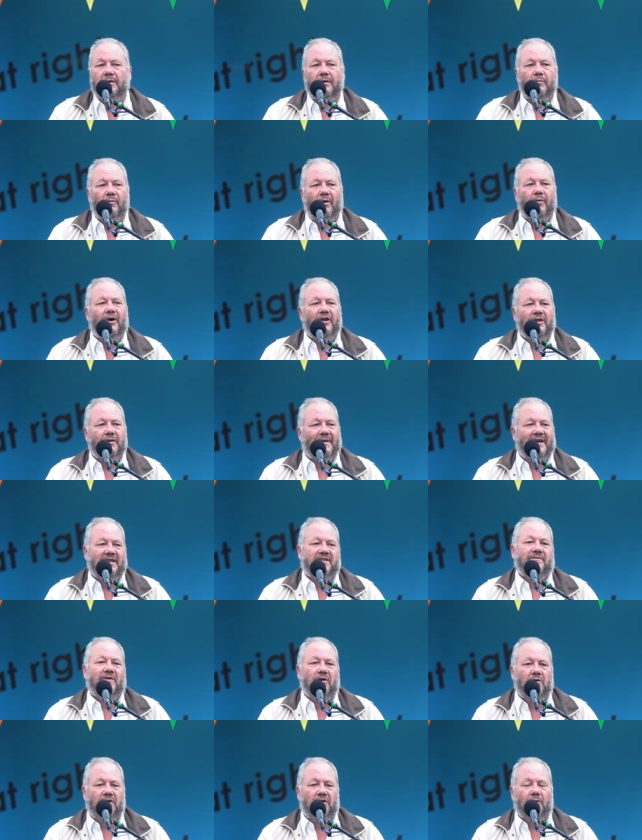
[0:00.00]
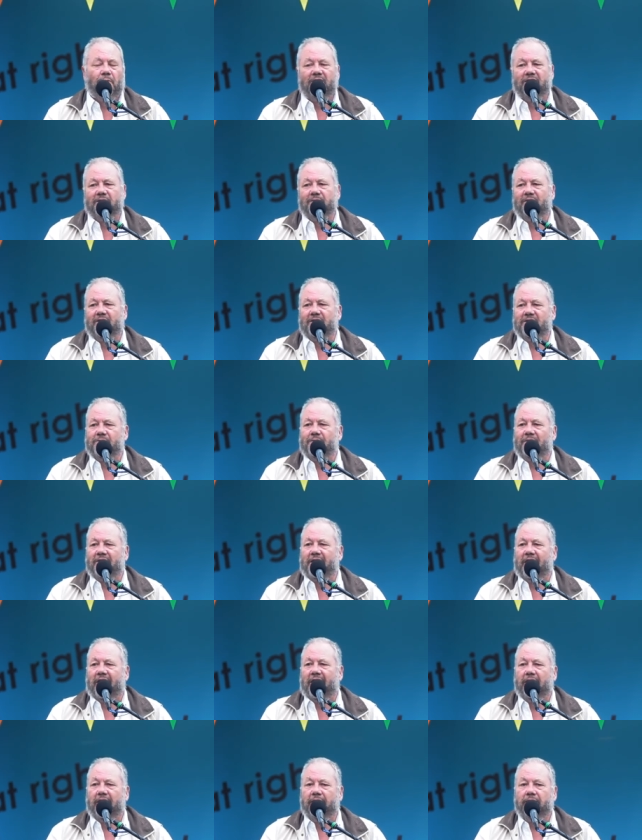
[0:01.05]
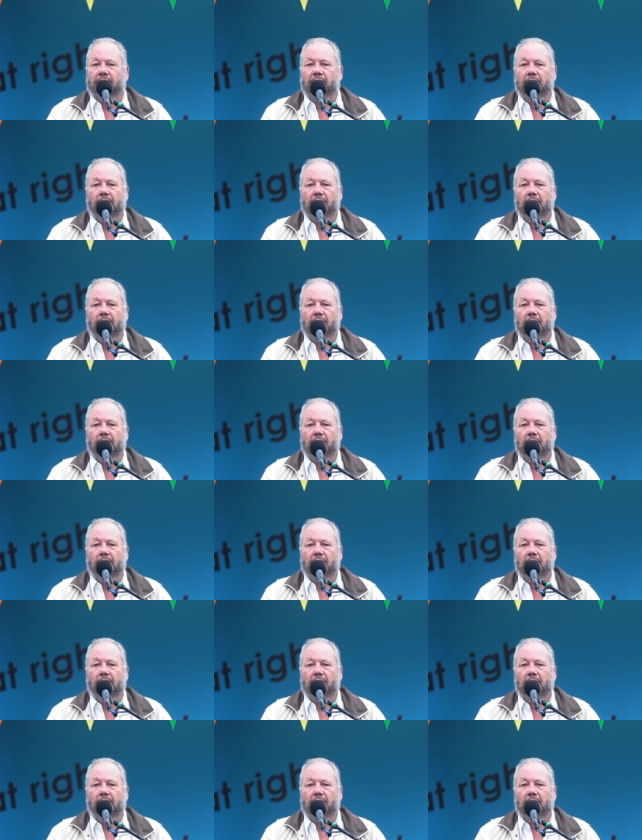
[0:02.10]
We want the best food that we can possibly get.